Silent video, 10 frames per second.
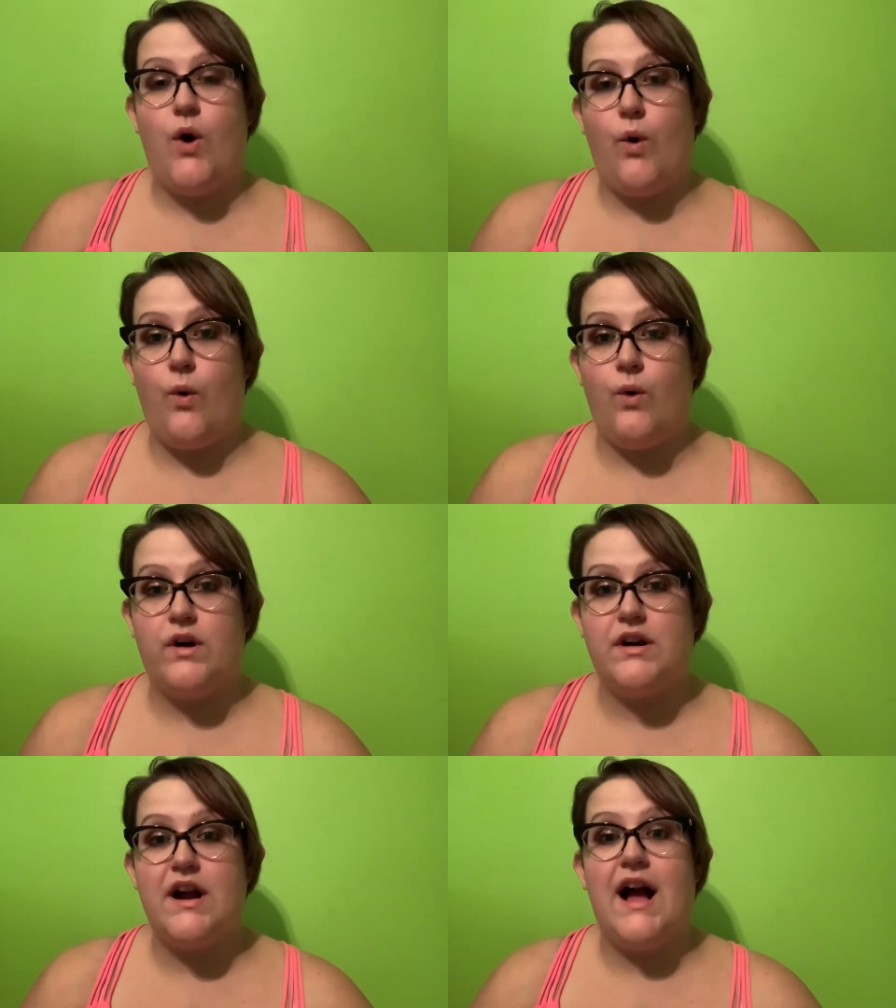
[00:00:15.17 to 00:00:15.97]

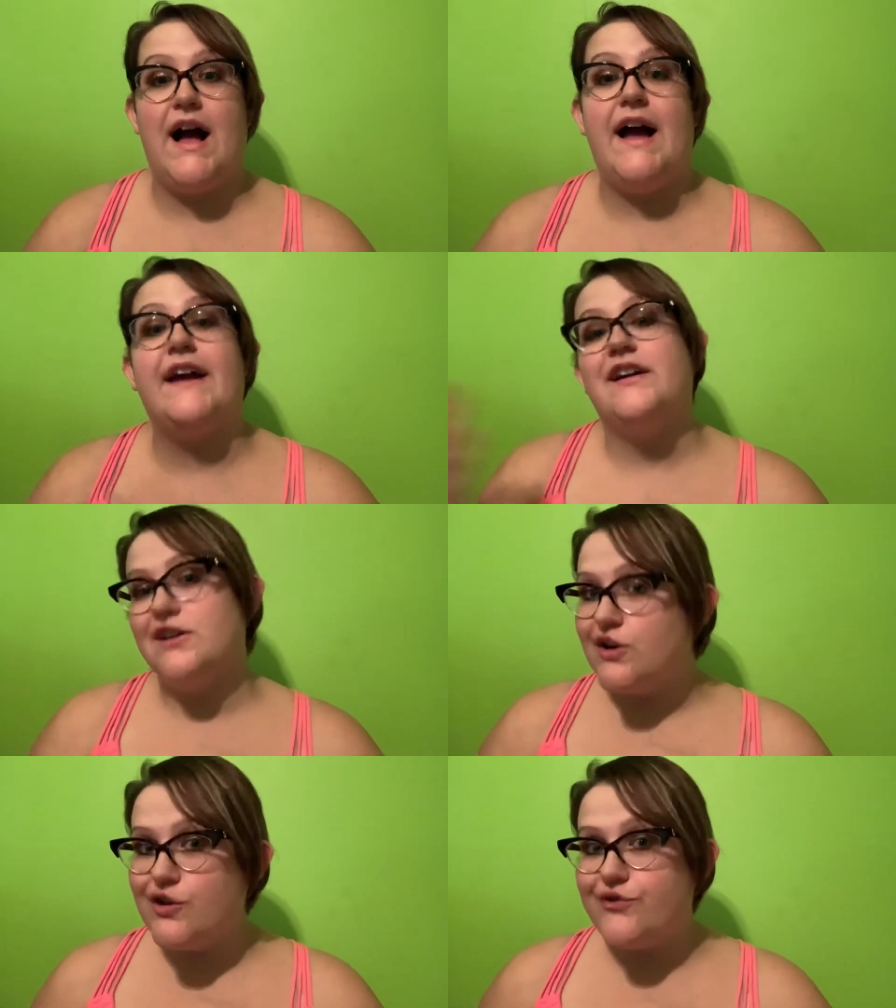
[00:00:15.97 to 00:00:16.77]
or I
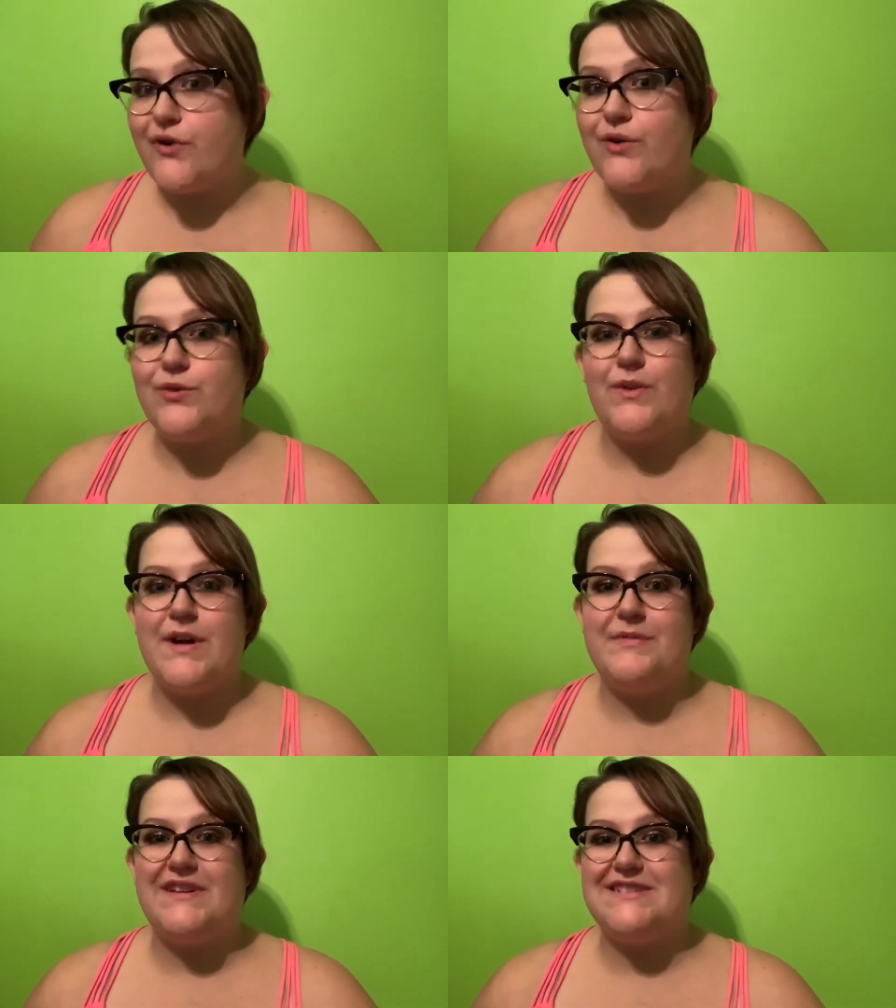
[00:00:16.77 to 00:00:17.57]
throw it away
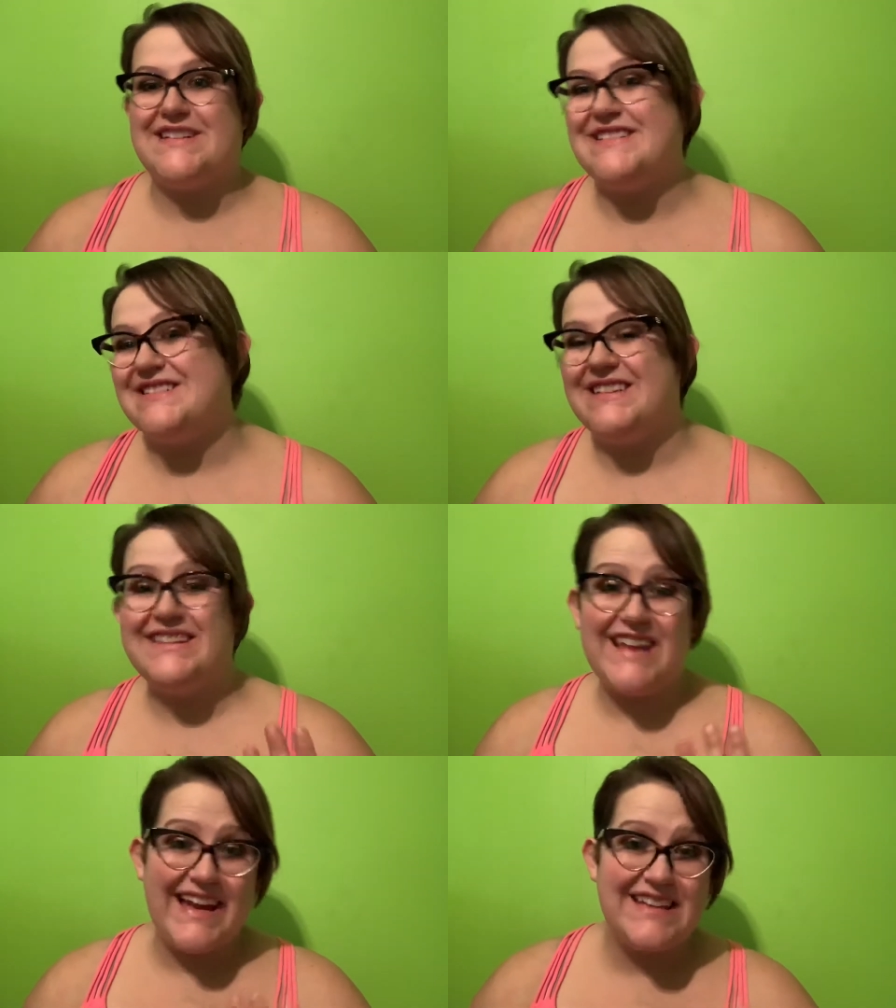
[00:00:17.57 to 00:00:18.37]
because I didn't
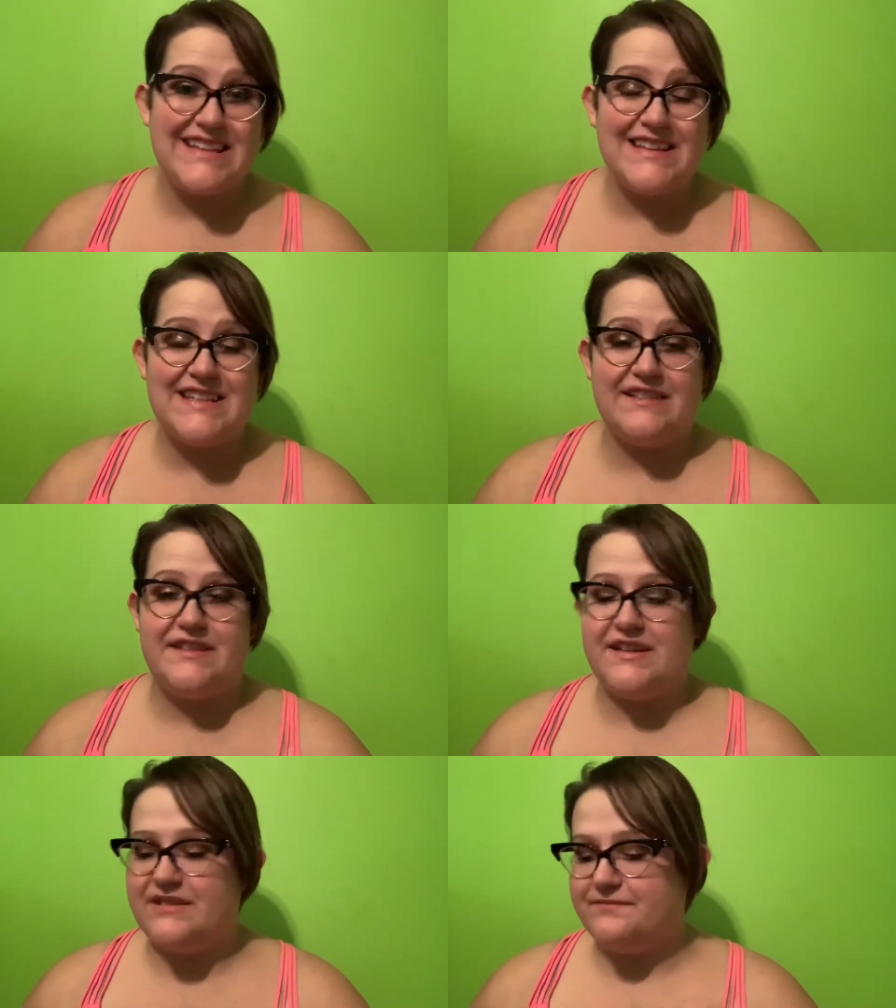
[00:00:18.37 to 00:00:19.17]
like
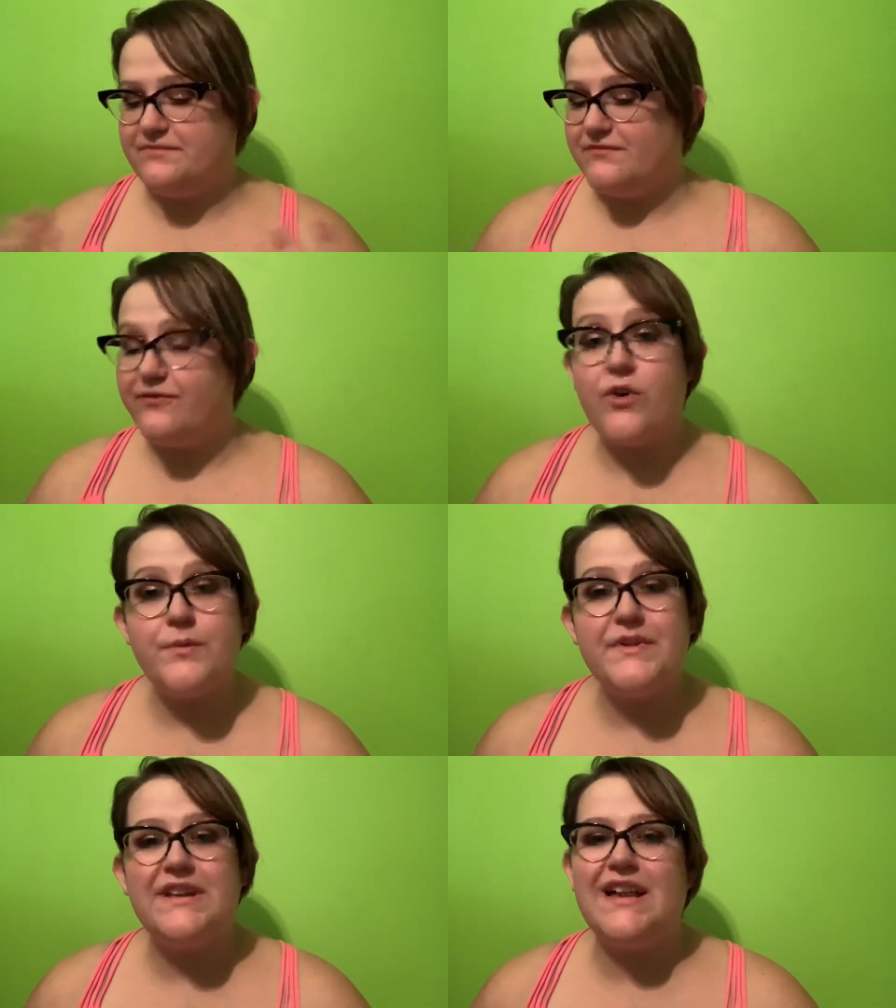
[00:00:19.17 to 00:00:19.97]
the
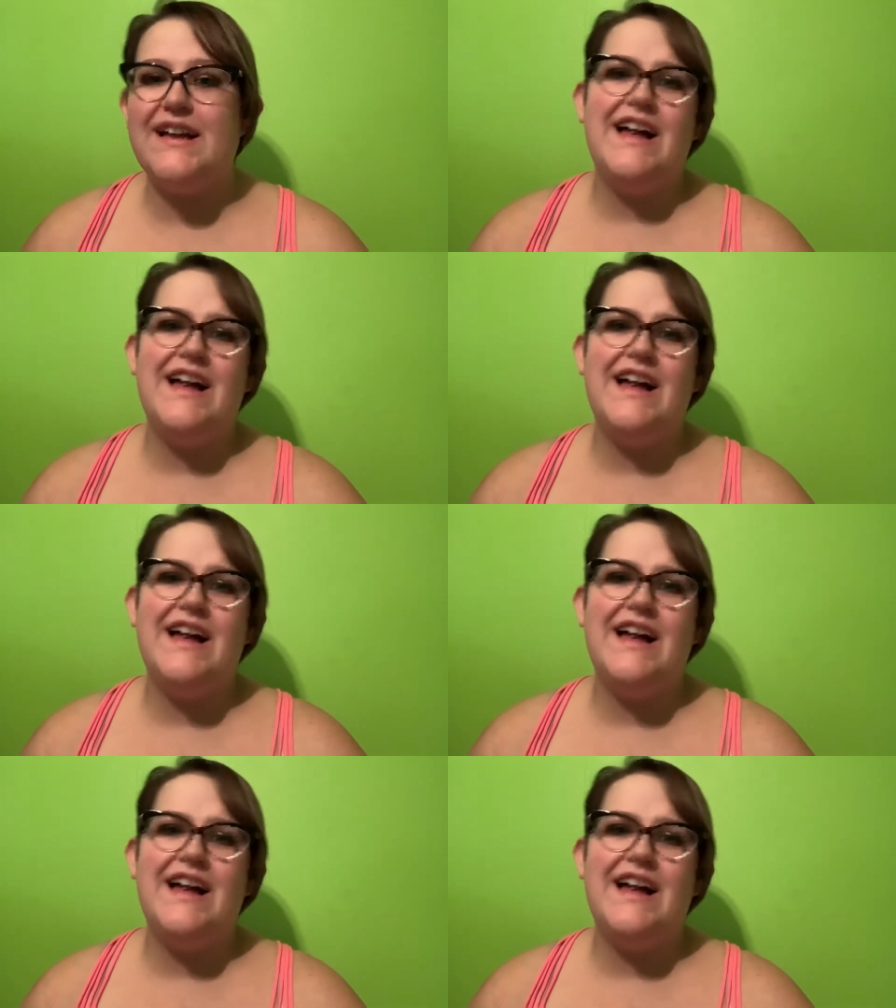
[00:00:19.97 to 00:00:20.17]
formula,